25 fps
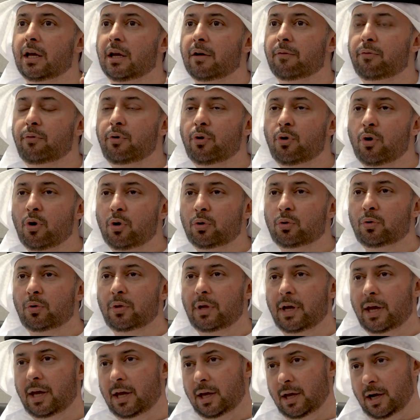If we go to
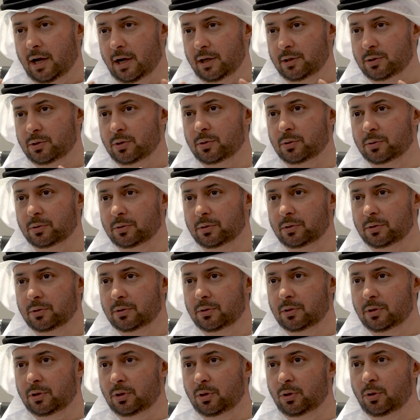the AI zone,
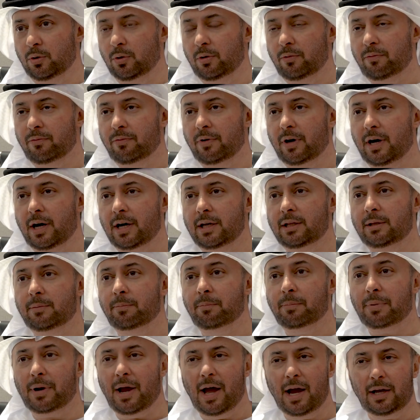you will find
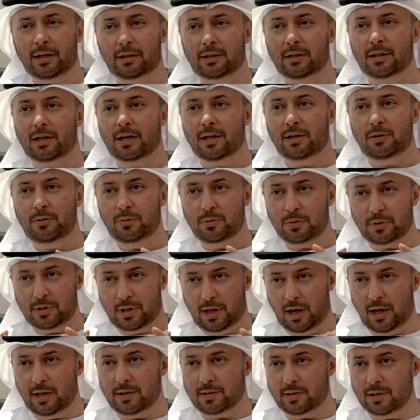practical use
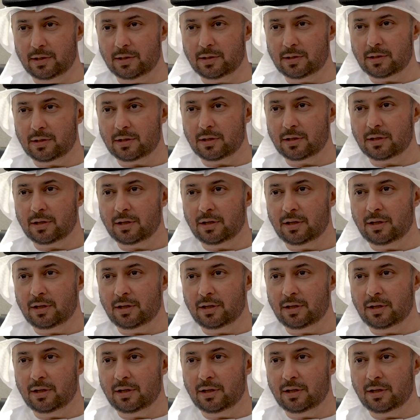cases